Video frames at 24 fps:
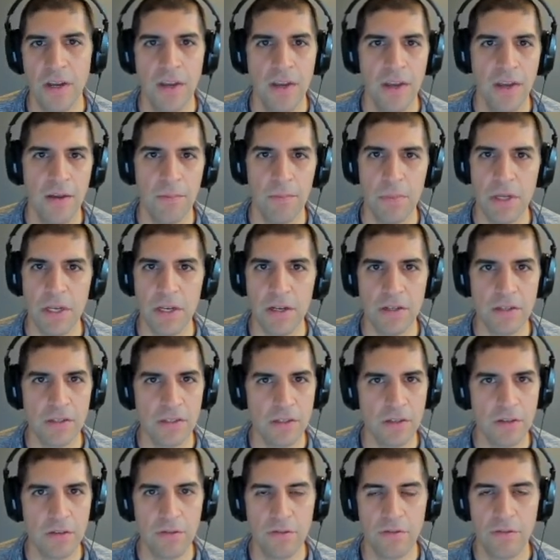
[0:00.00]
because
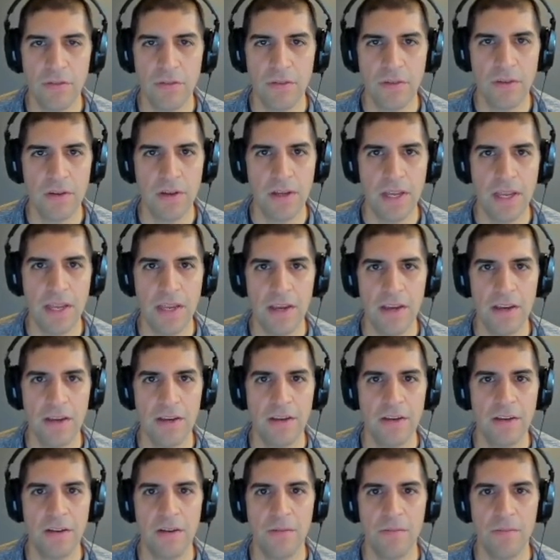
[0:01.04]
of
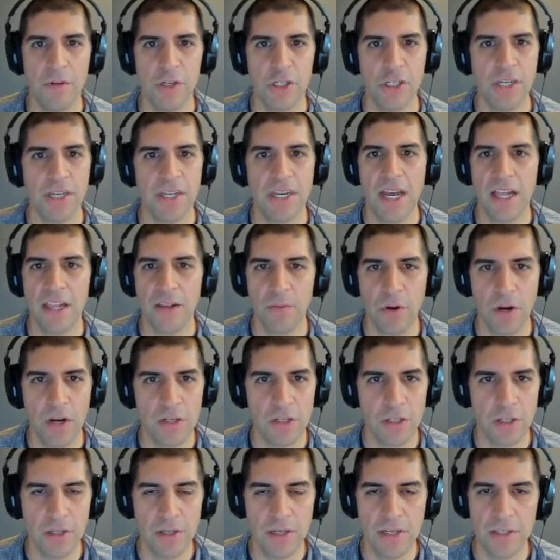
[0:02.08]
a machine
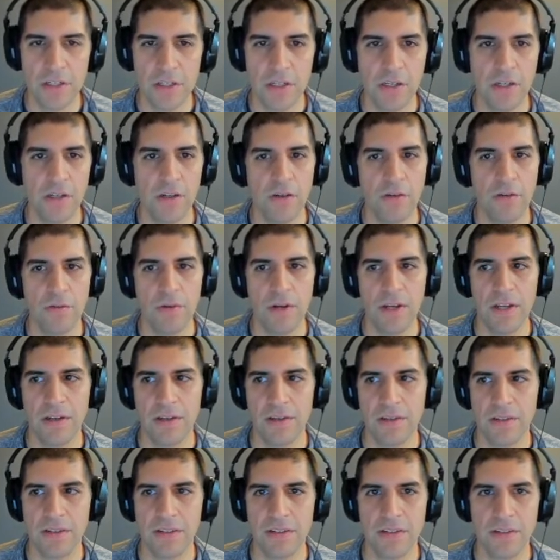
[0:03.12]
calibration issue,
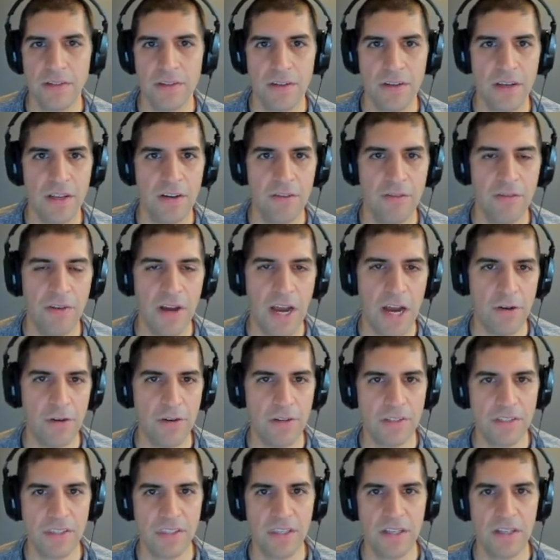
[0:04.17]
and kind of how
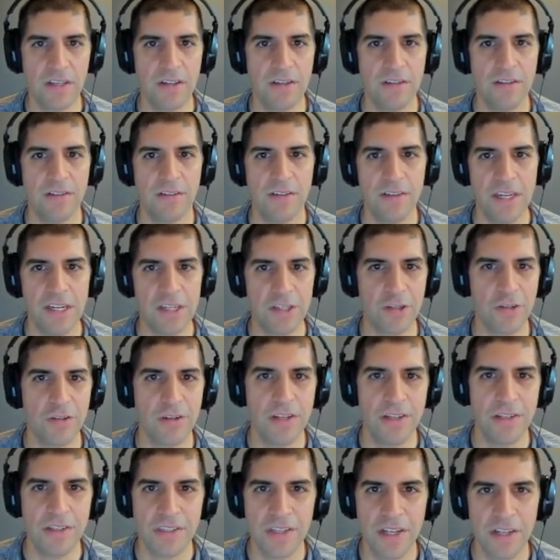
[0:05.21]
does the
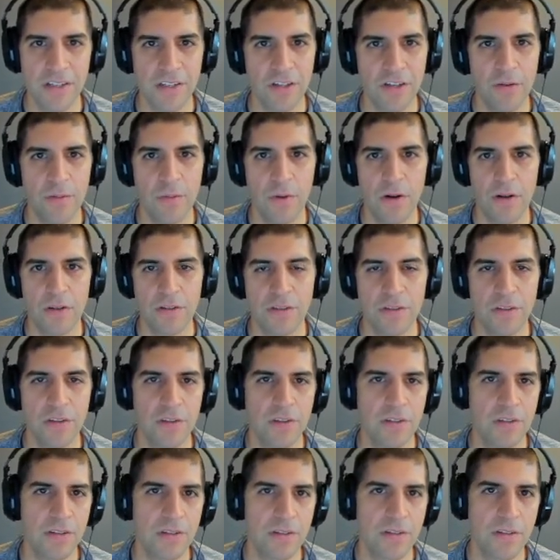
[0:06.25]
yesterday's tensile bars look
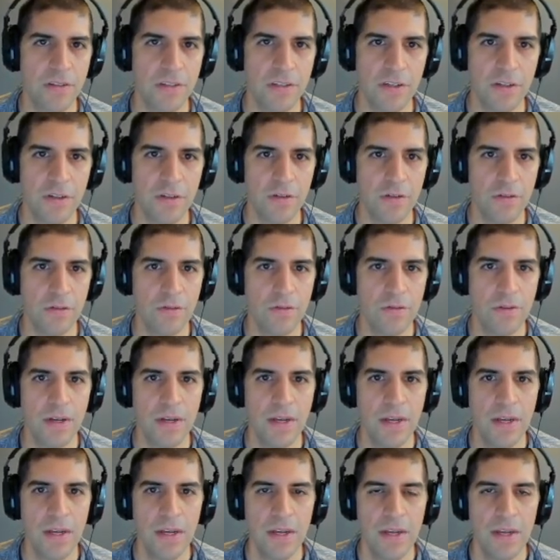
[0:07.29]
to
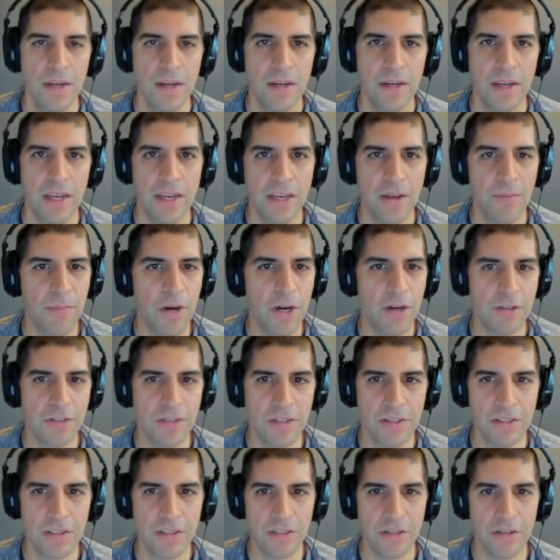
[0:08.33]
in
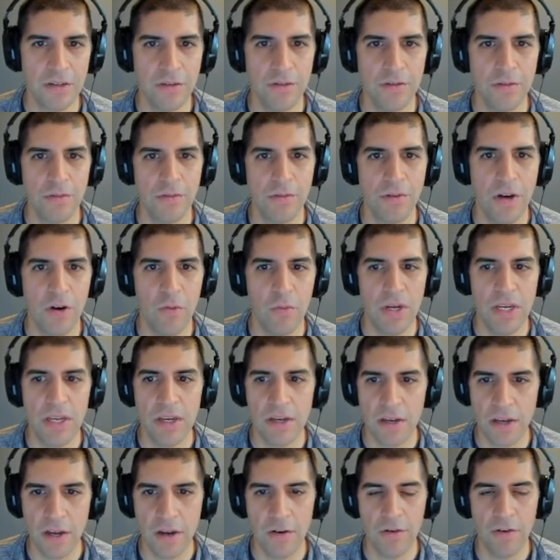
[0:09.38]
comparison to a week
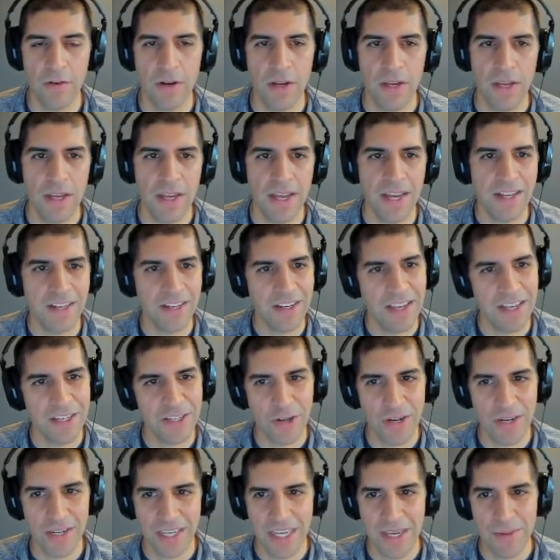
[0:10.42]
ago, and
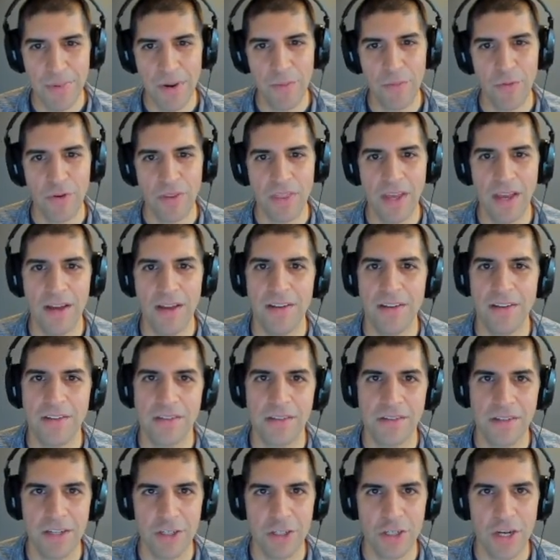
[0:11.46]
trying to keep up with that
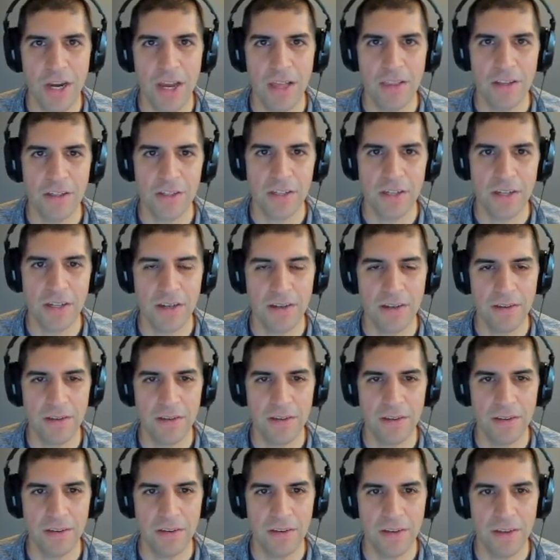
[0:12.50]
is challenging
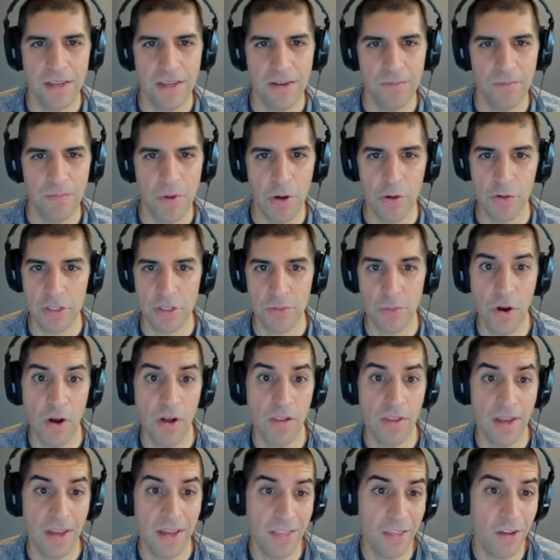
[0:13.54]
in both
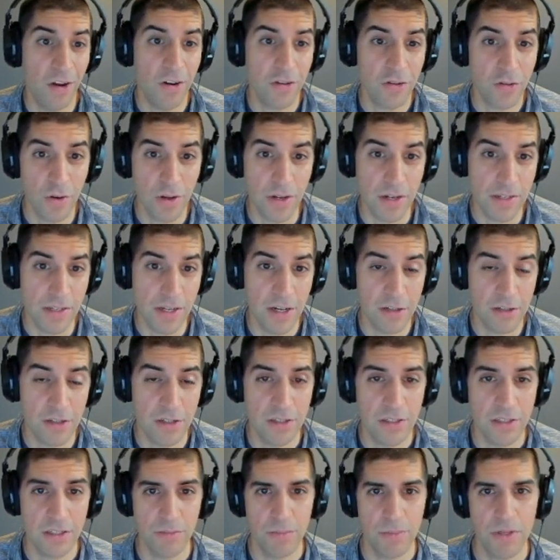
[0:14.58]
small and large
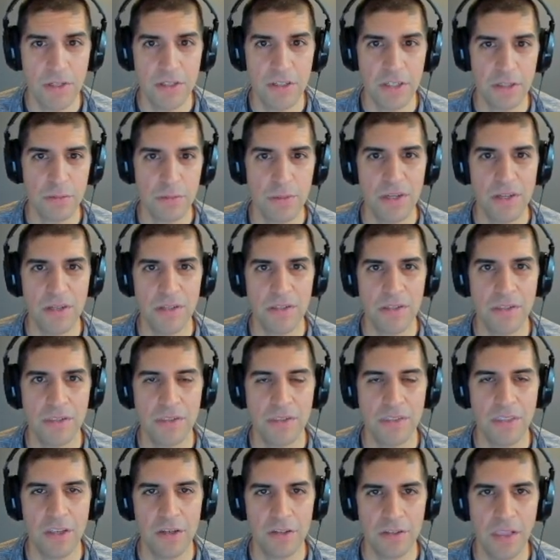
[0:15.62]
organizations, just because
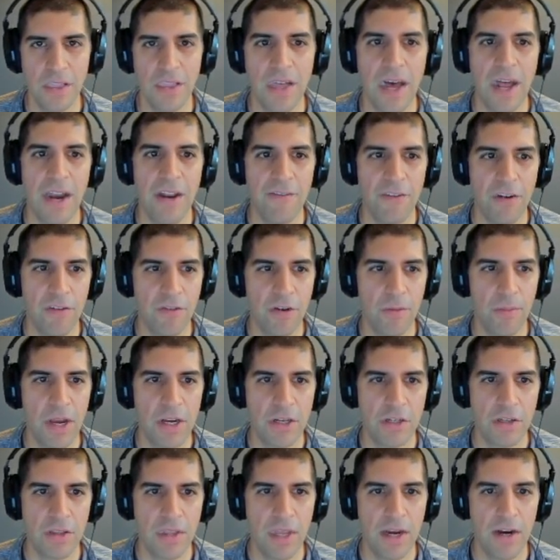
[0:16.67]
there's a lot of
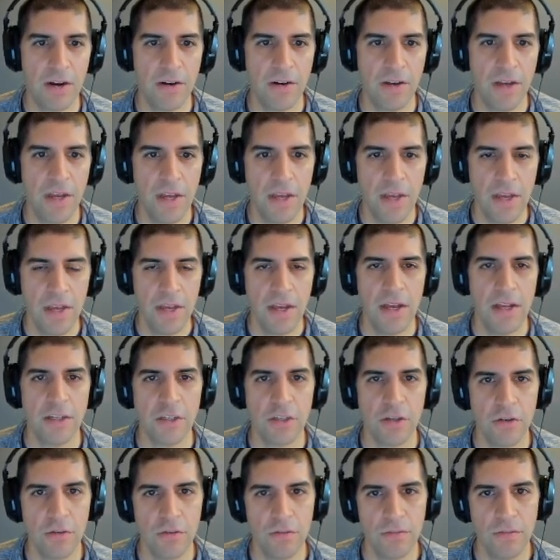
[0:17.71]
information there. And
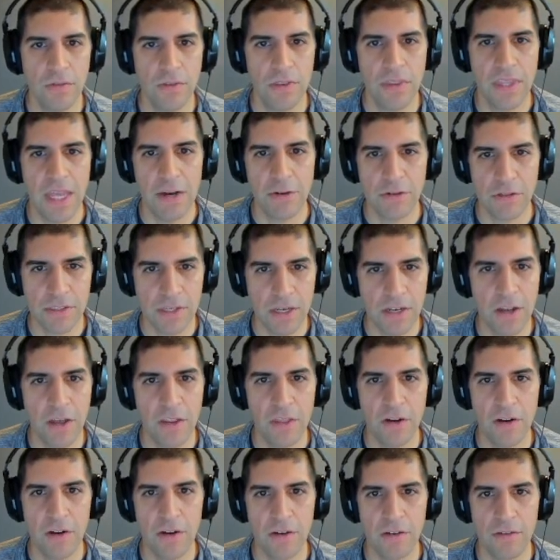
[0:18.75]
so that was
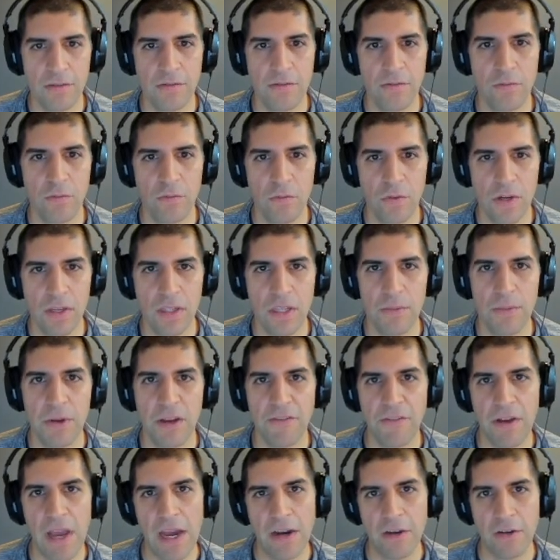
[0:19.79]
another really big
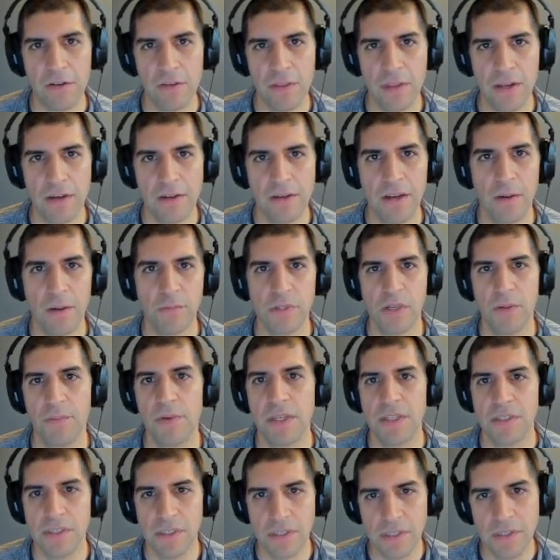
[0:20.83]
factor that comes up
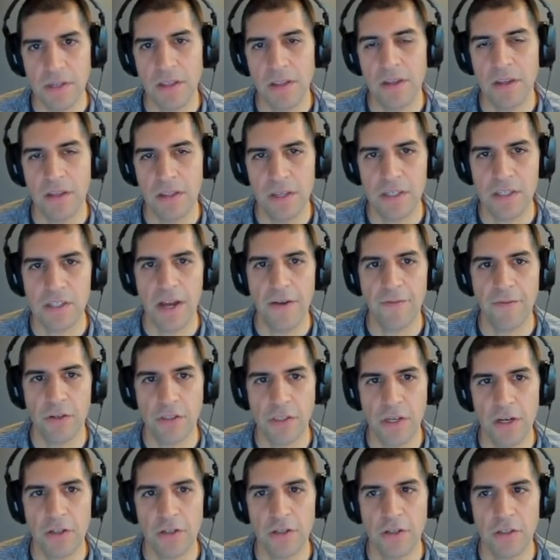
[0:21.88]
consistently in these
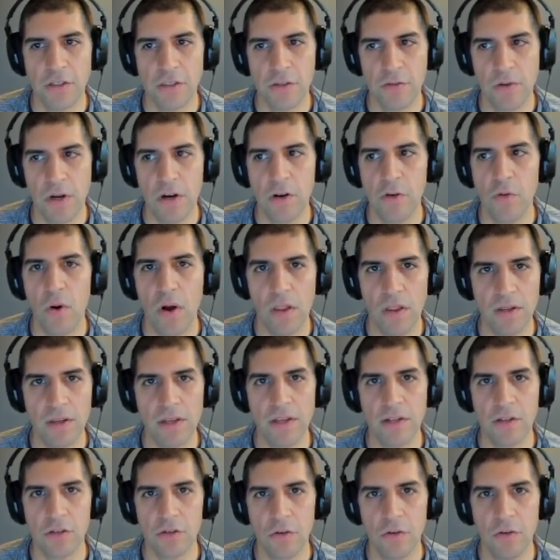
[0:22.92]
conversations around quality
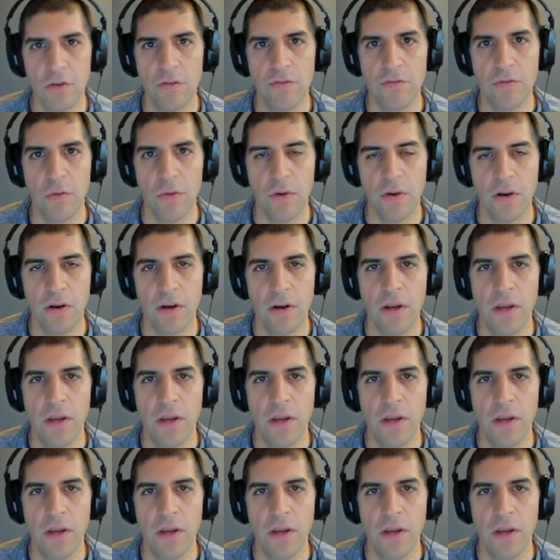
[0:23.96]
control for